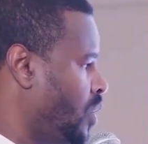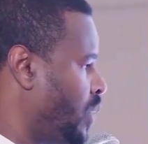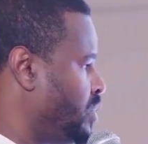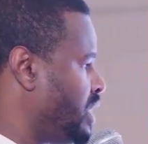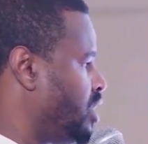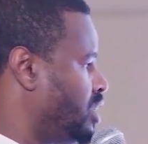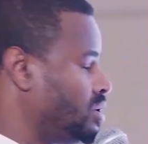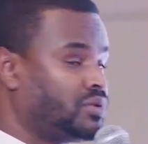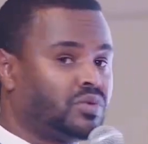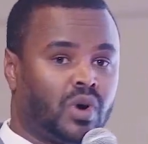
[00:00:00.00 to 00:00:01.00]
When we go
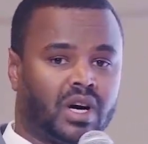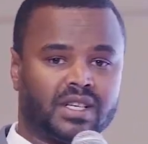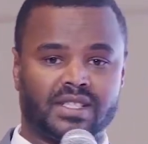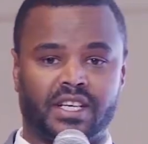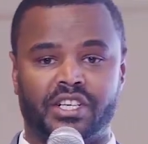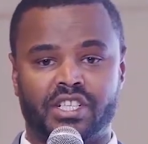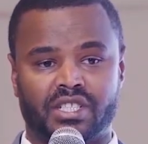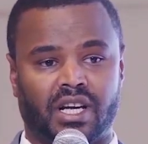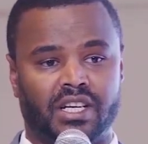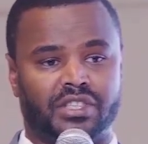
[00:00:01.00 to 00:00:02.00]
towards the
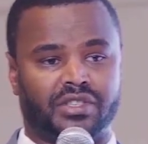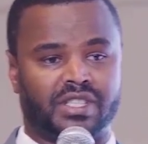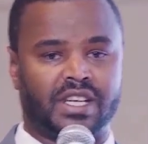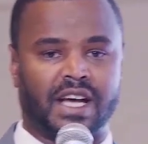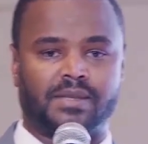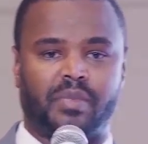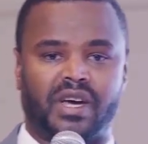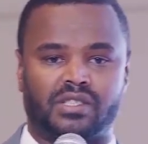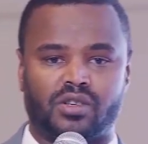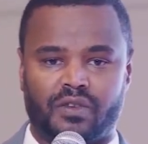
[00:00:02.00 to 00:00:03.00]
digital literacy
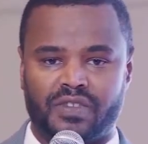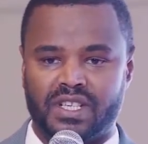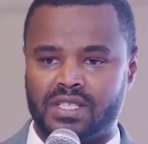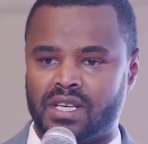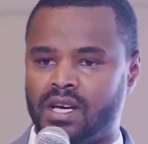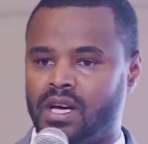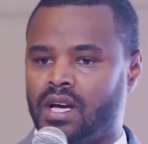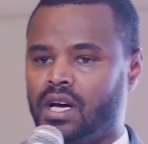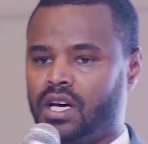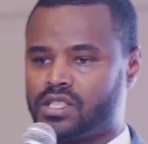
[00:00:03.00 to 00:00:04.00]
aspects of it,
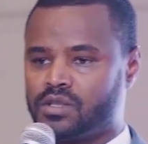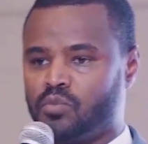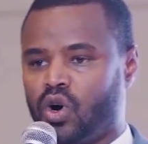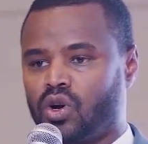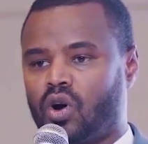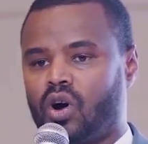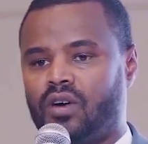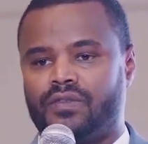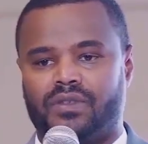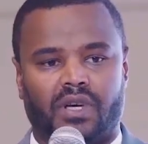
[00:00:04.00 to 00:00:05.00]
it's more
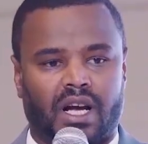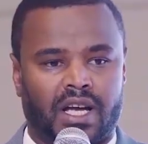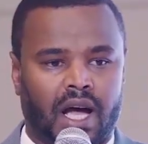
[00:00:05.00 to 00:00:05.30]
of